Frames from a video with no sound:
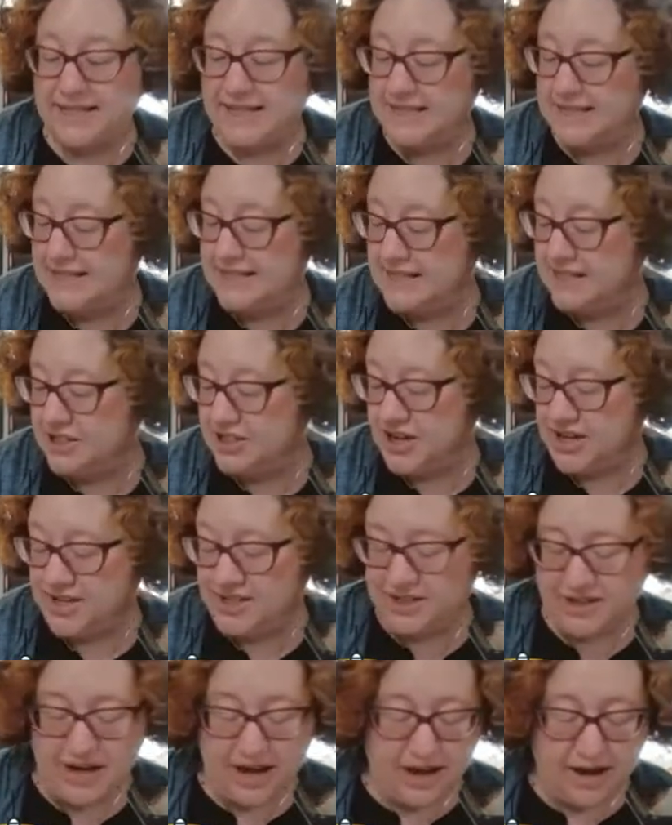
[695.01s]
This is
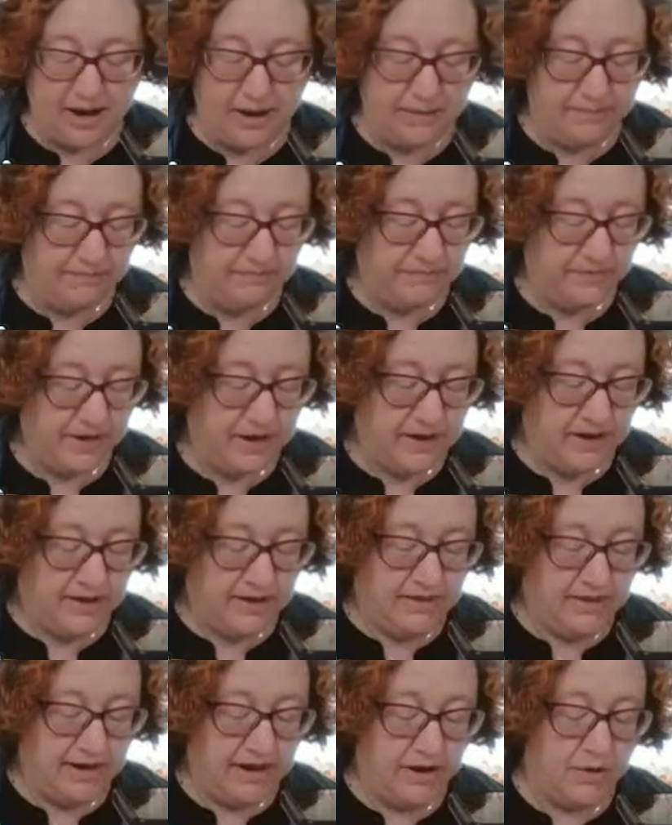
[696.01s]
just
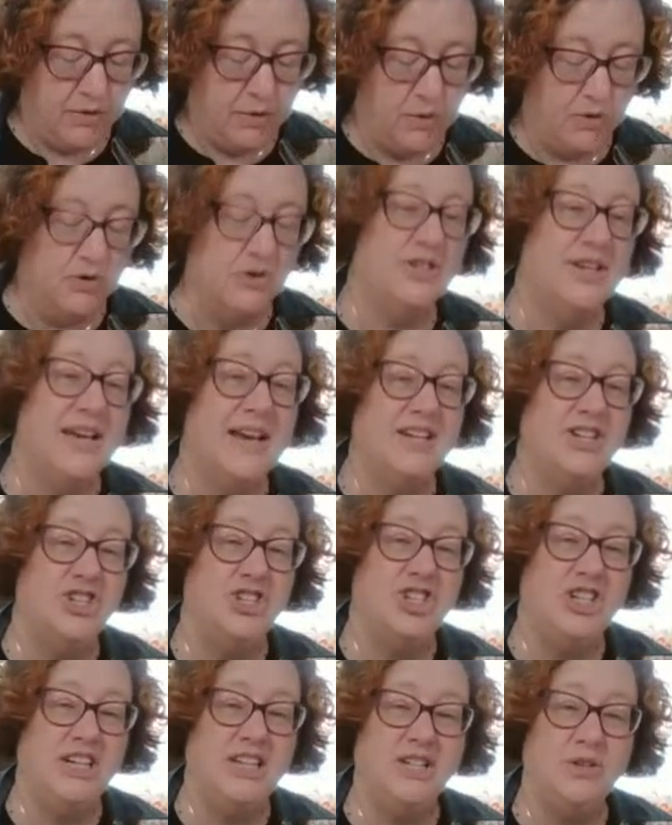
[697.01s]
like a quarter size
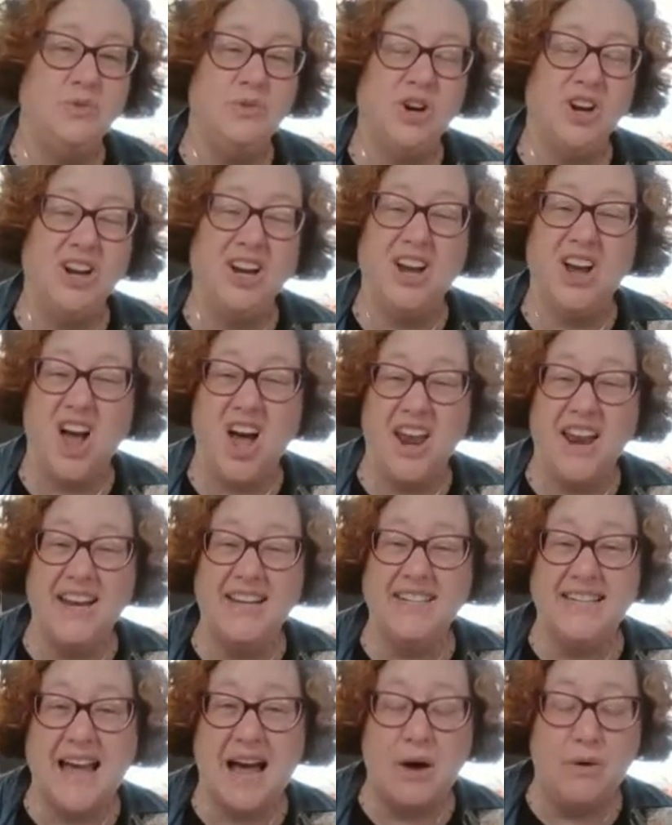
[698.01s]
sheet. We're going to cut
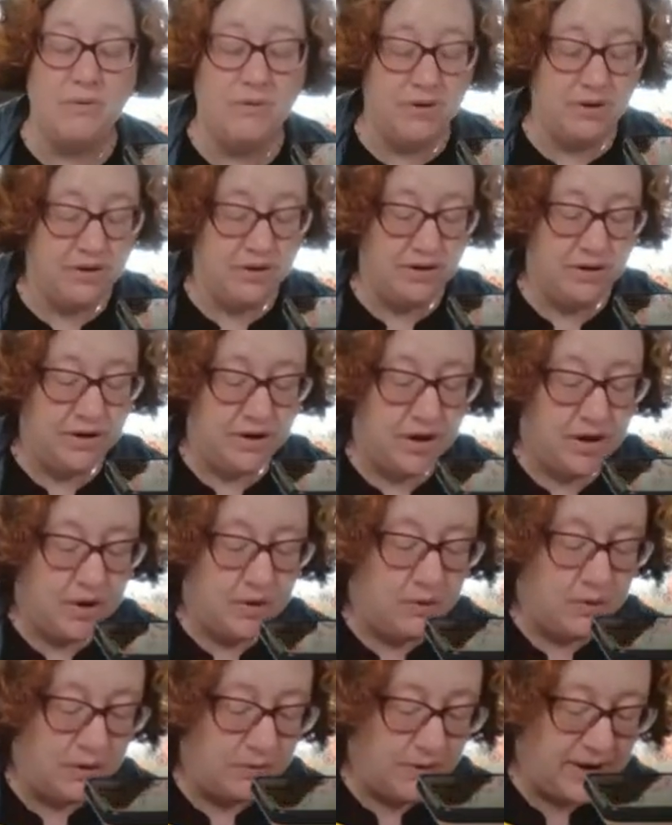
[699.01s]
it down
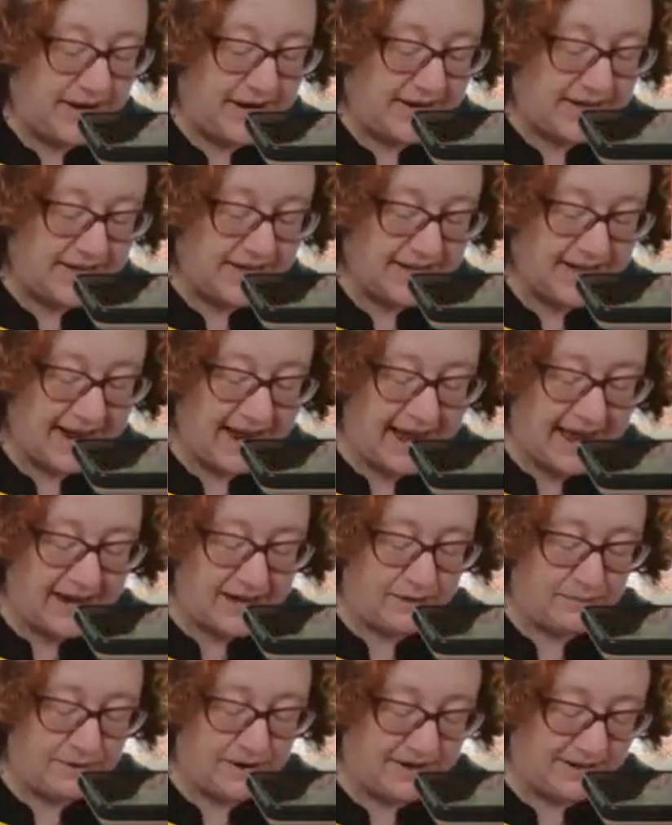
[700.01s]
when we get to the
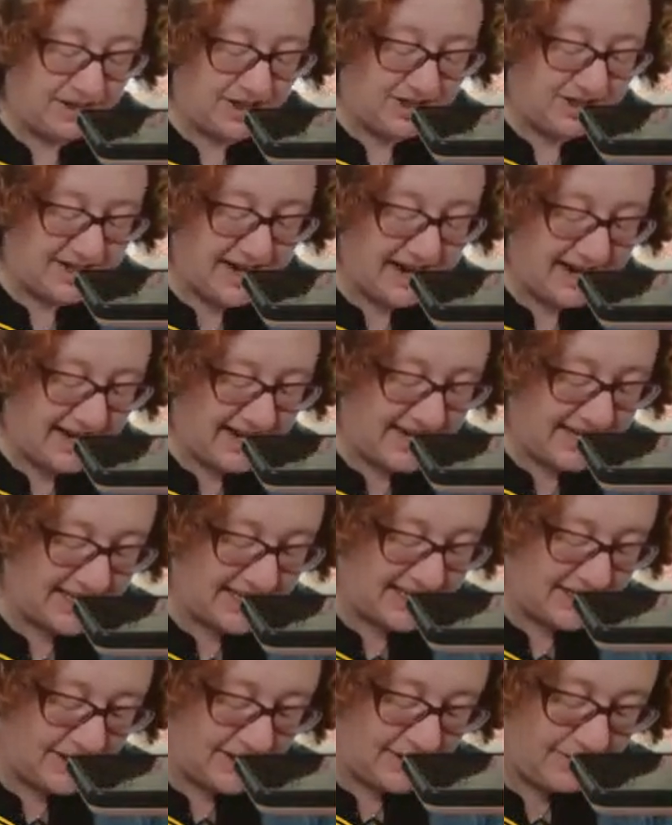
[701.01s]
end, but it's just kind of
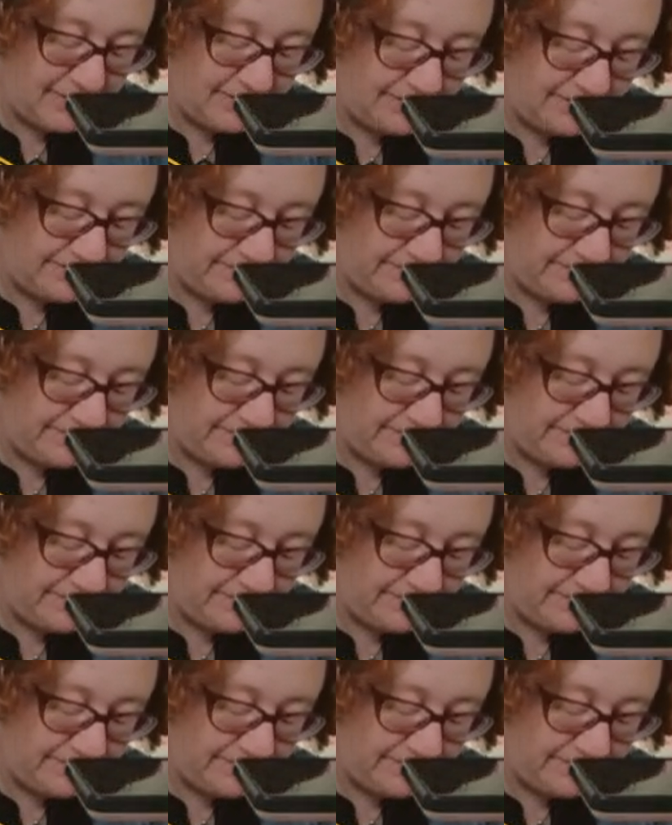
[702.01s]
easier